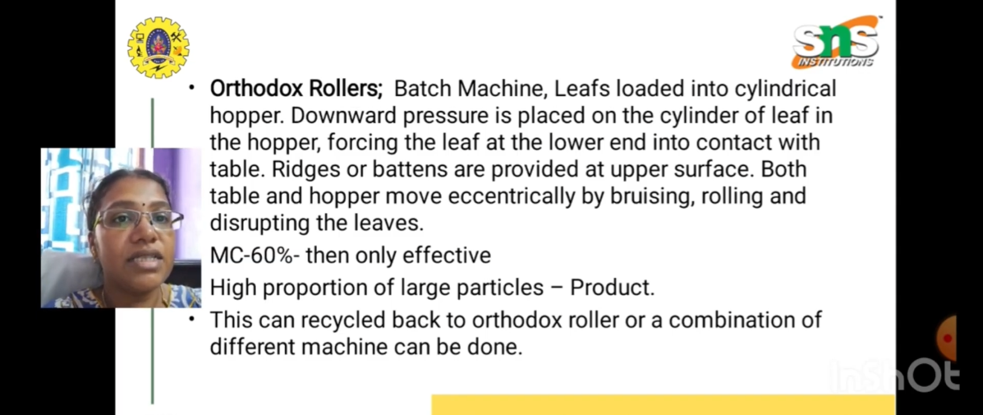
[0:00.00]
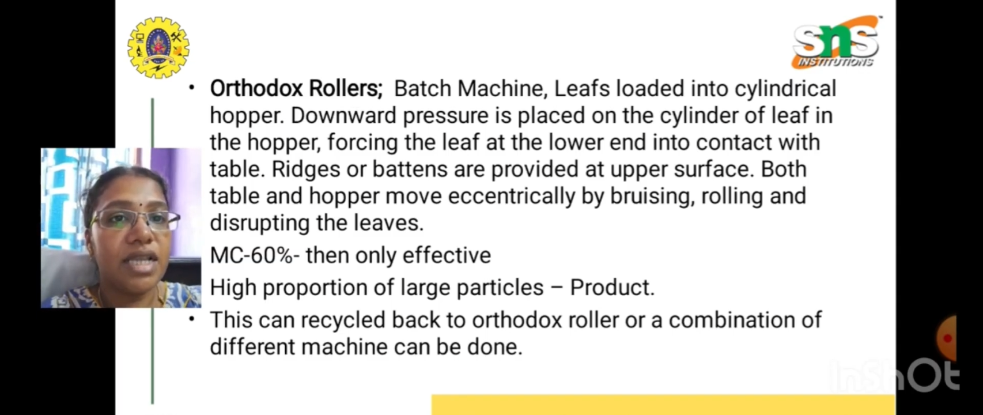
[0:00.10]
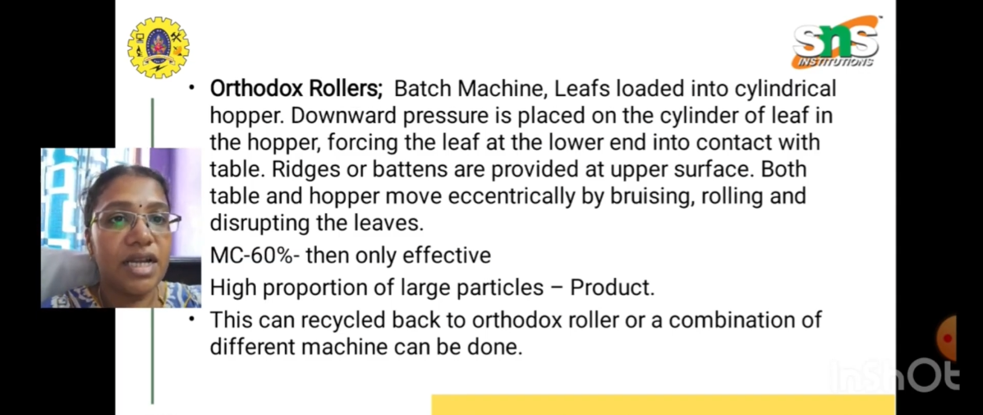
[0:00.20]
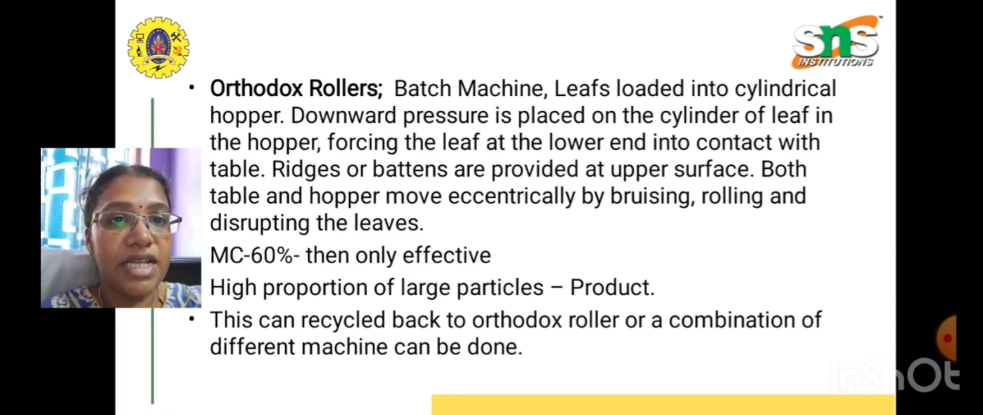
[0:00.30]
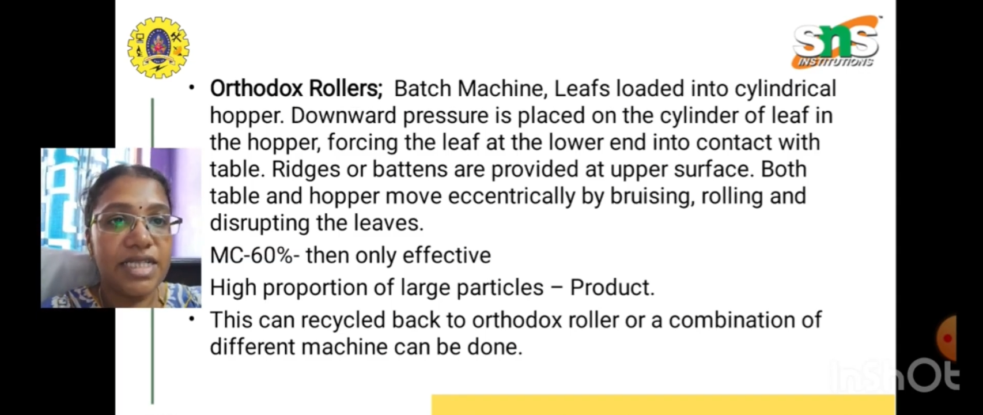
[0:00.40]

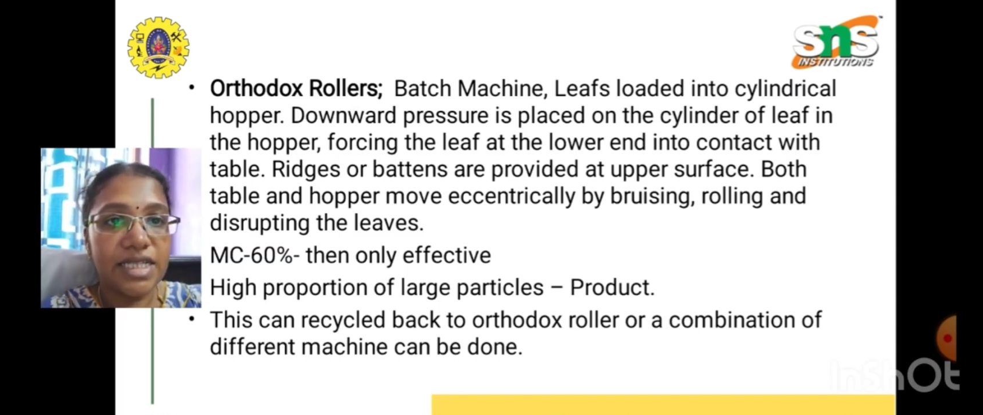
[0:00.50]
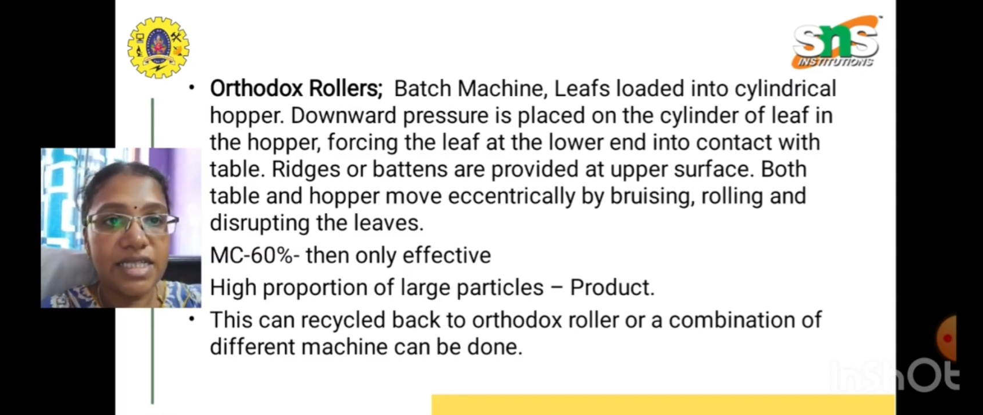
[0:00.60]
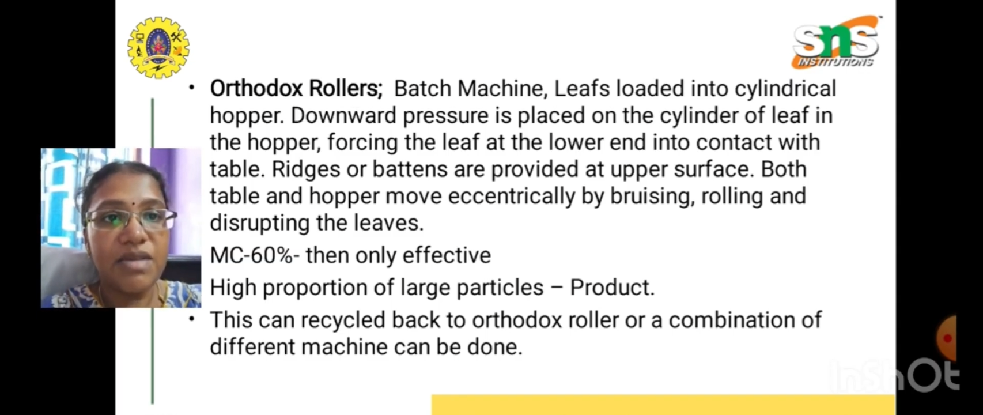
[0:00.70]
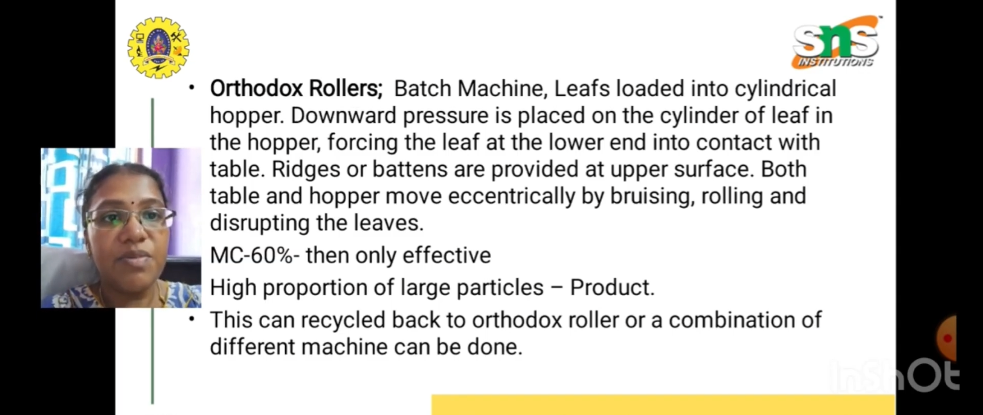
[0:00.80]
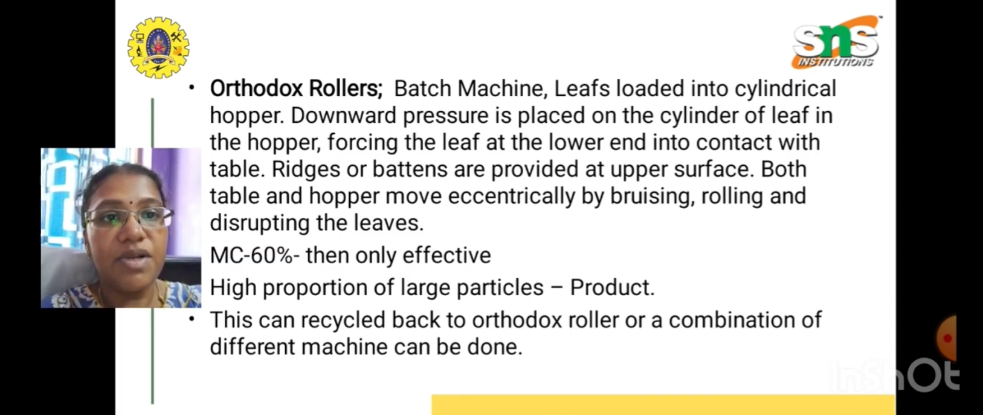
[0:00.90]
nearly
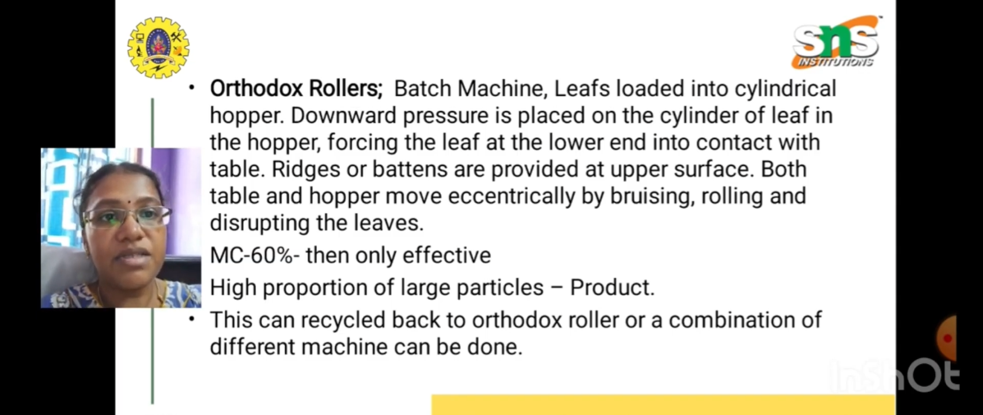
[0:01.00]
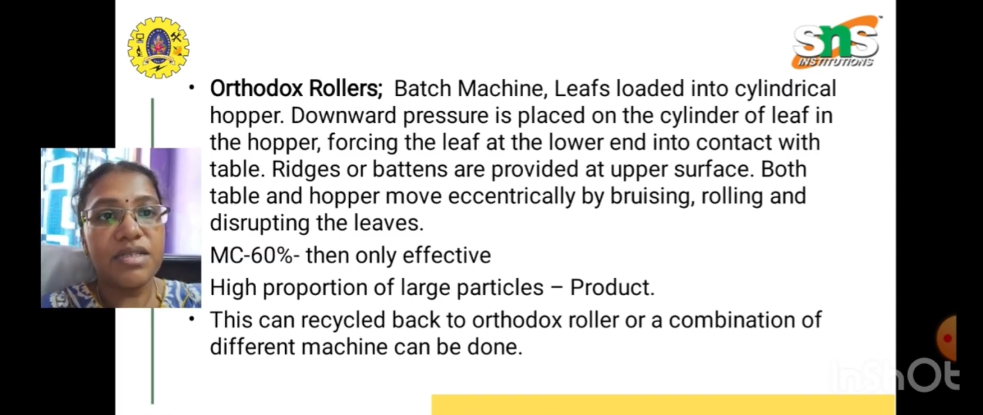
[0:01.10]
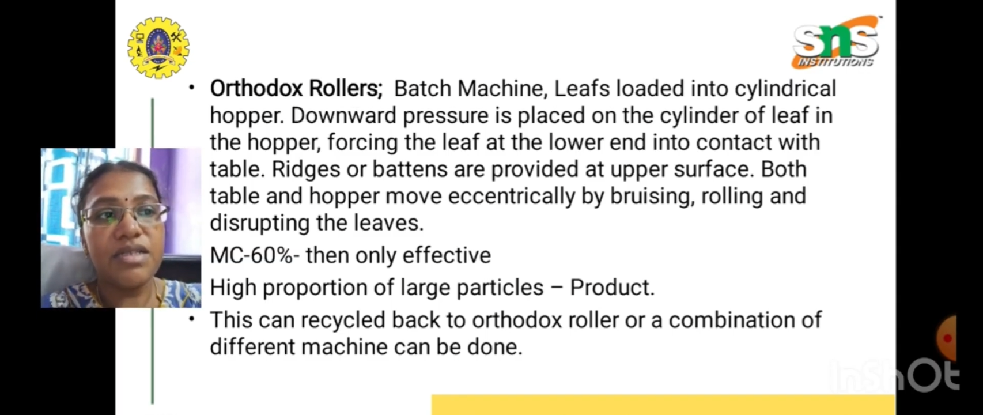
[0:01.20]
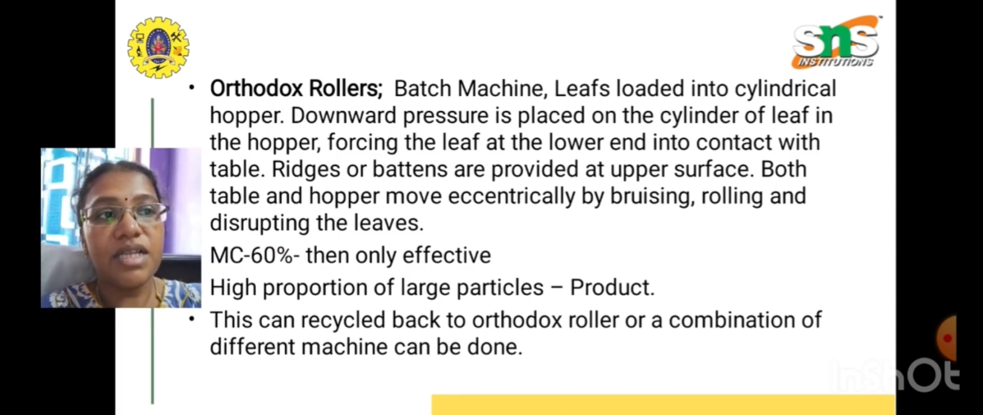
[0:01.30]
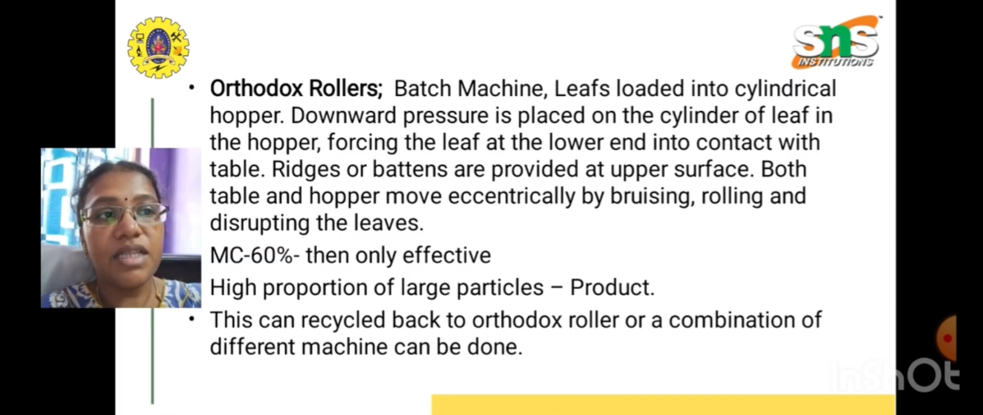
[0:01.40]

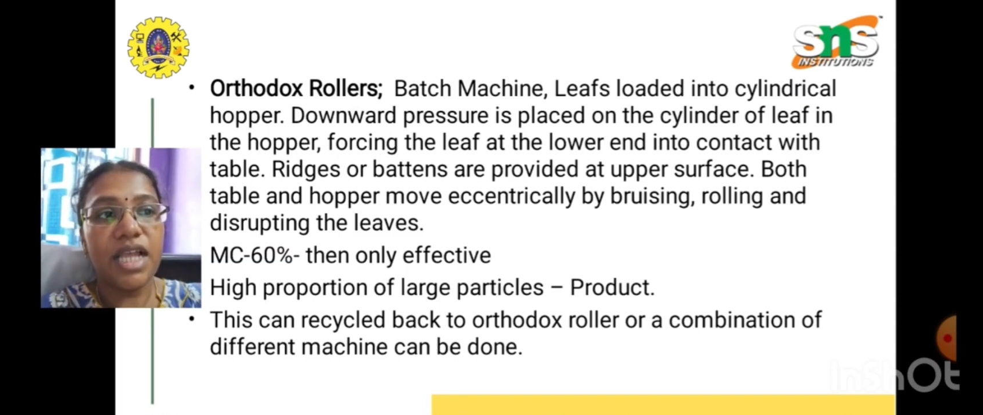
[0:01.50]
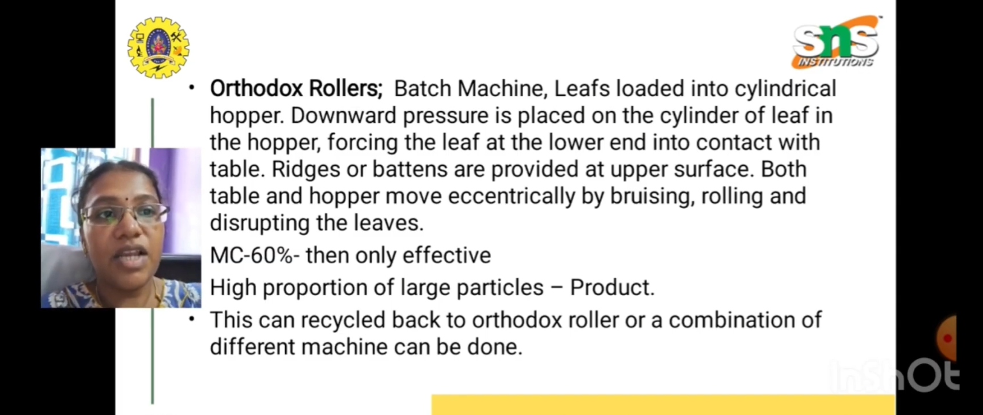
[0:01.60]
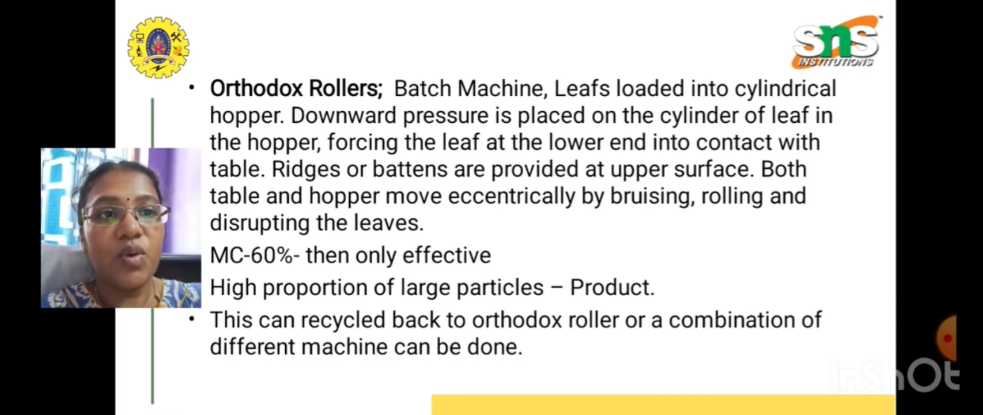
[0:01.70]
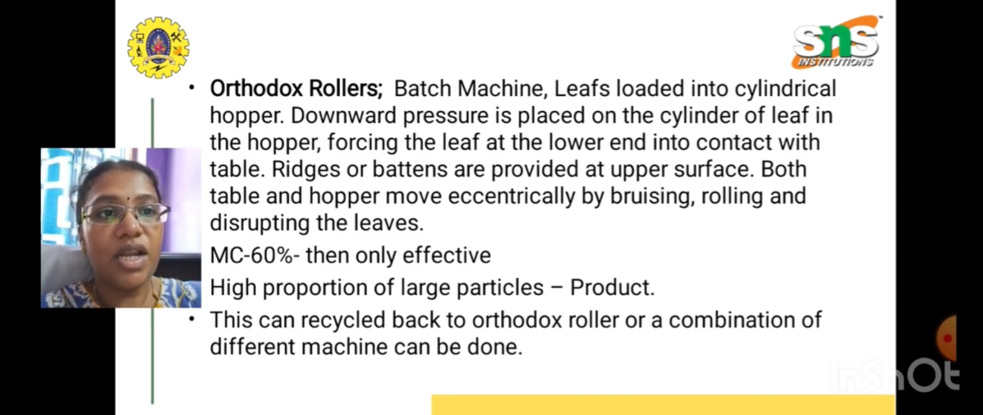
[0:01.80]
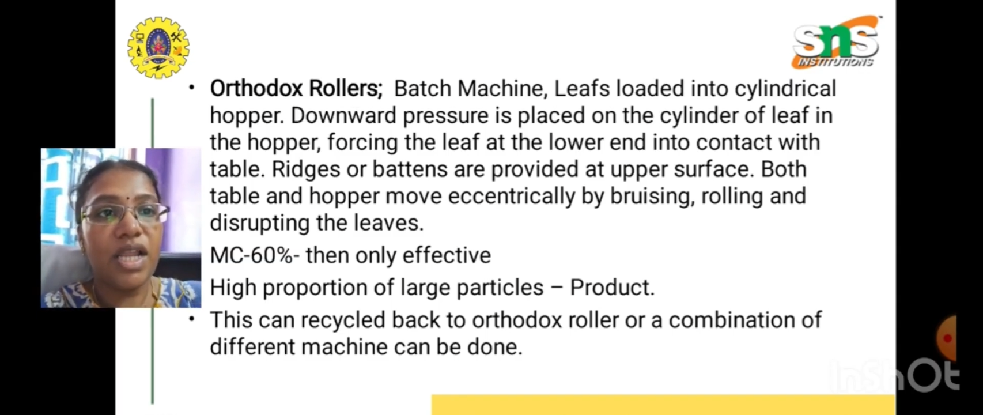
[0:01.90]
60% and then
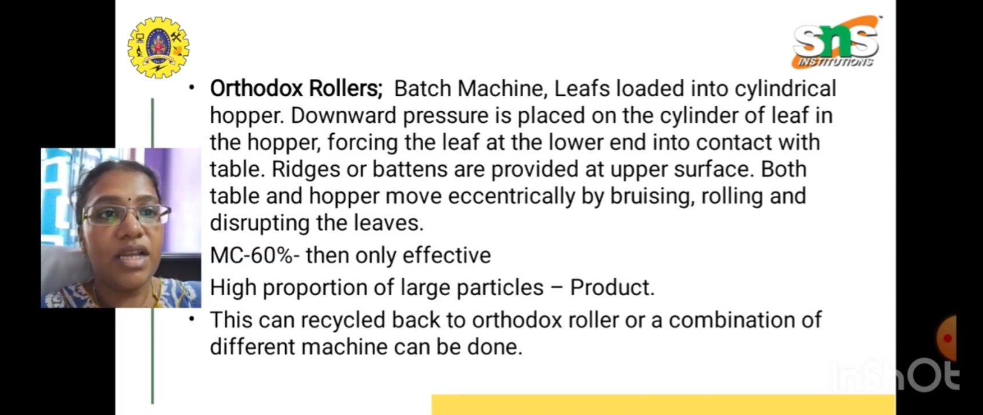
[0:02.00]
only